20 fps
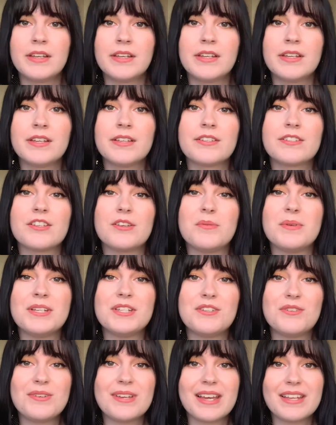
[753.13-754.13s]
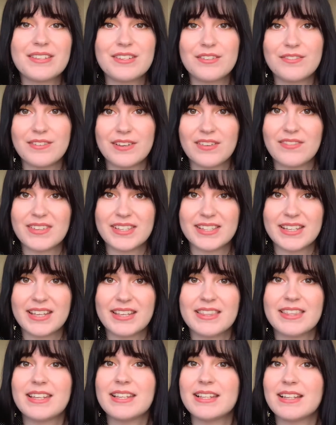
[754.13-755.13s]
So we do get to
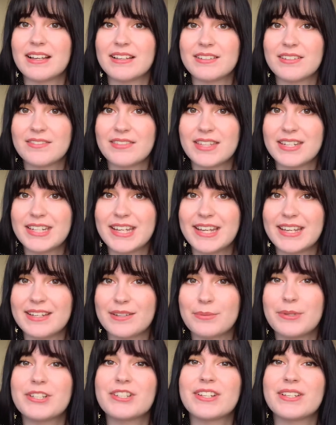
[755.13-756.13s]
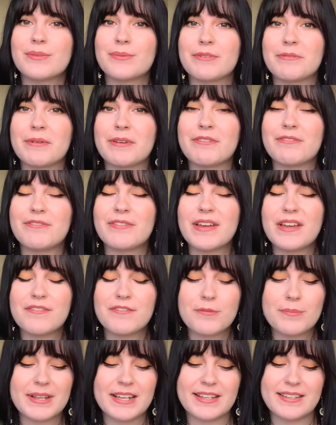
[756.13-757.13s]
revisit the Land of the Dead, which is one of my
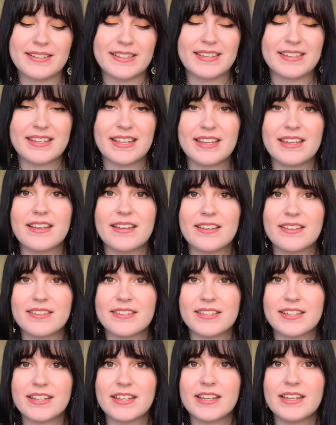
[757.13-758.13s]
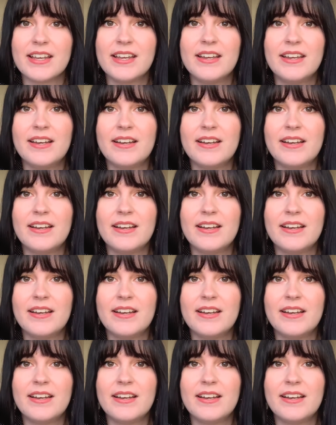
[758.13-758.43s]
favourite places in Earthsea.